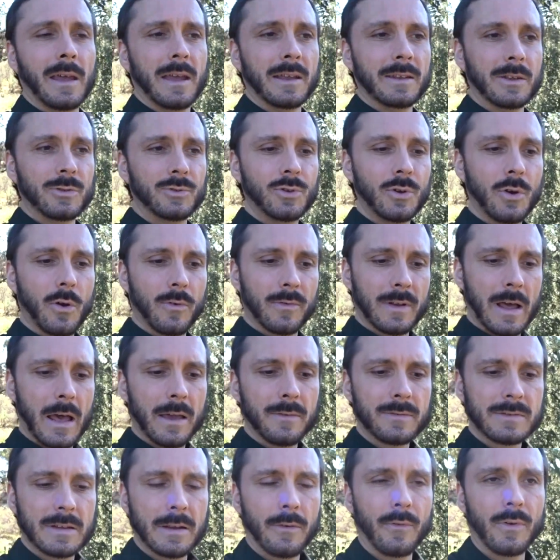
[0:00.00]
In the tree of
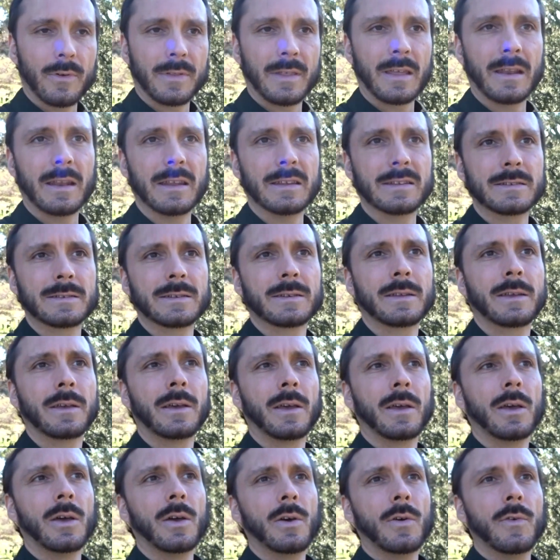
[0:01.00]
lives, everything is
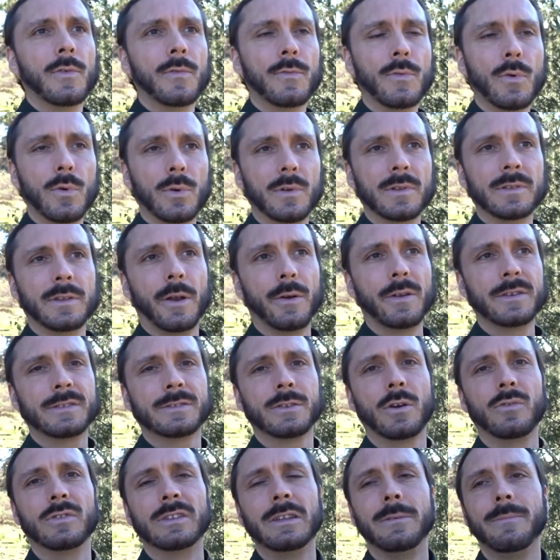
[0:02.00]
full, there
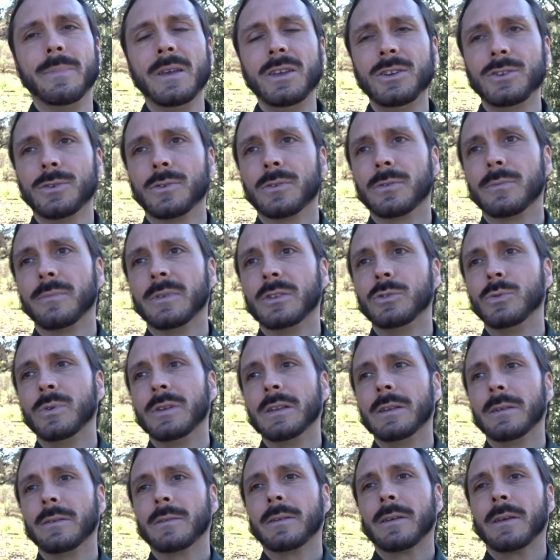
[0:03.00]
is no division
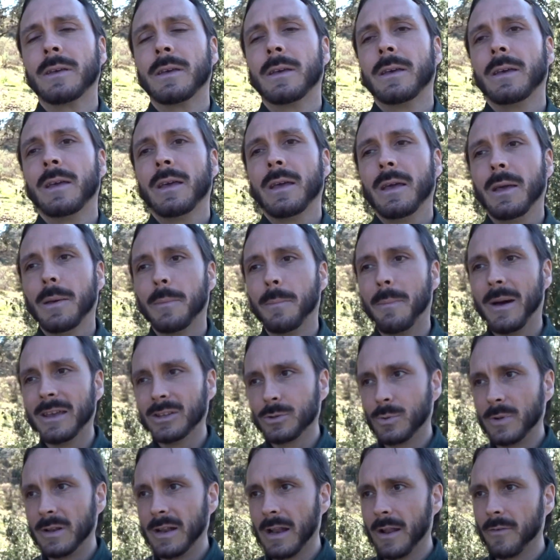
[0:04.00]
between
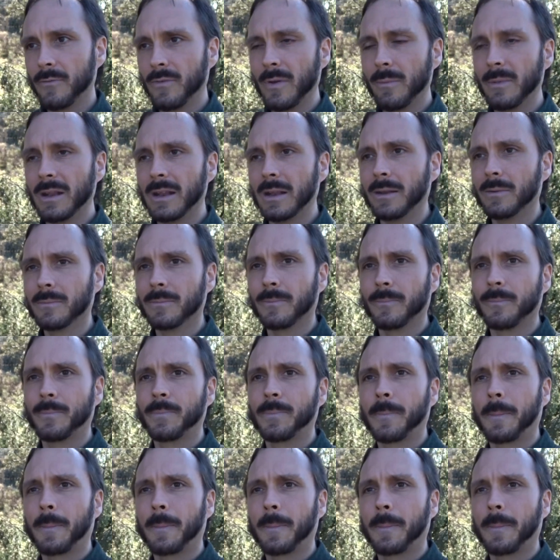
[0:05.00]
masculine and feminine.